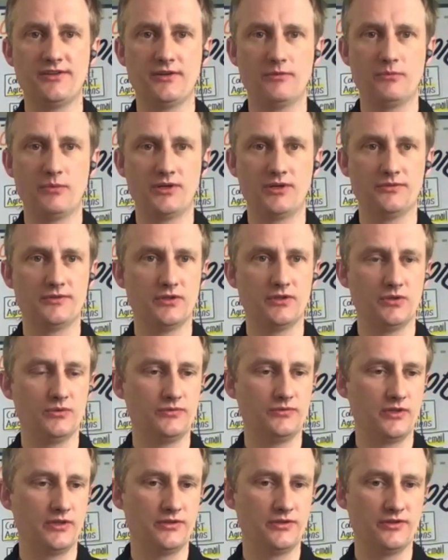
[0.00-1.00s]
I'm one of the
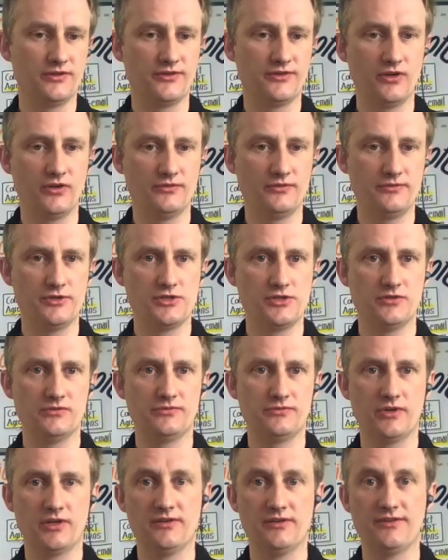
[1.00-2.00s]
co-founders of Visual
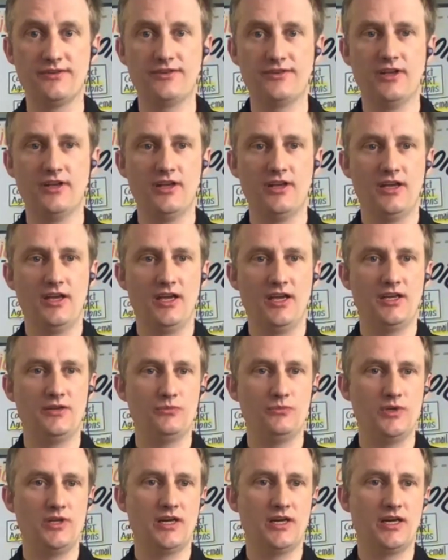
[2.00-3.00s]
Friends, and
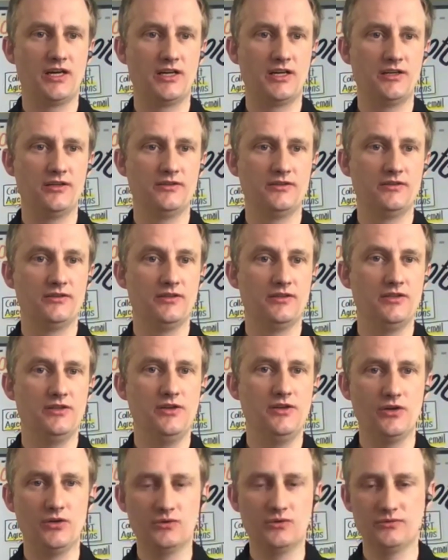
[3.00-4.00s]
we are
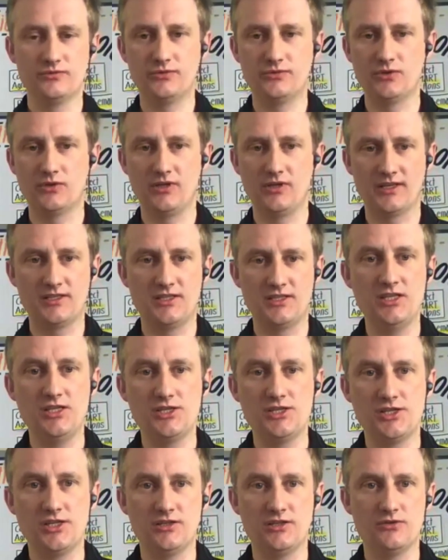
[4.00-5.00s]
known for like
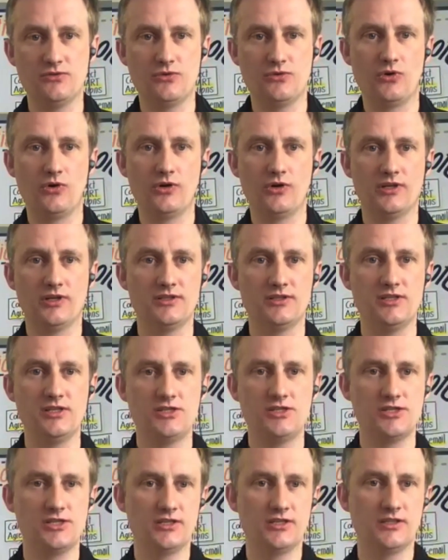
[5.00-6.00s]
teaching drawing,
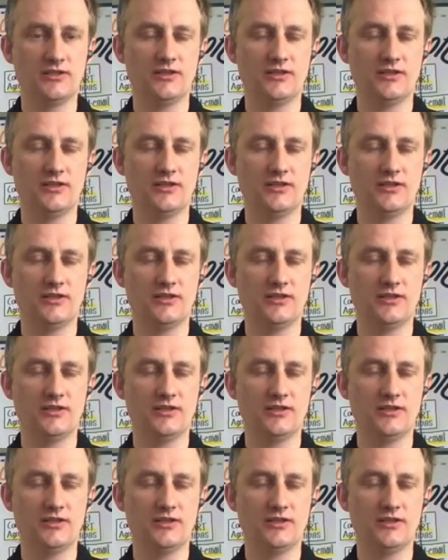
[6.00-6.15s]
teaching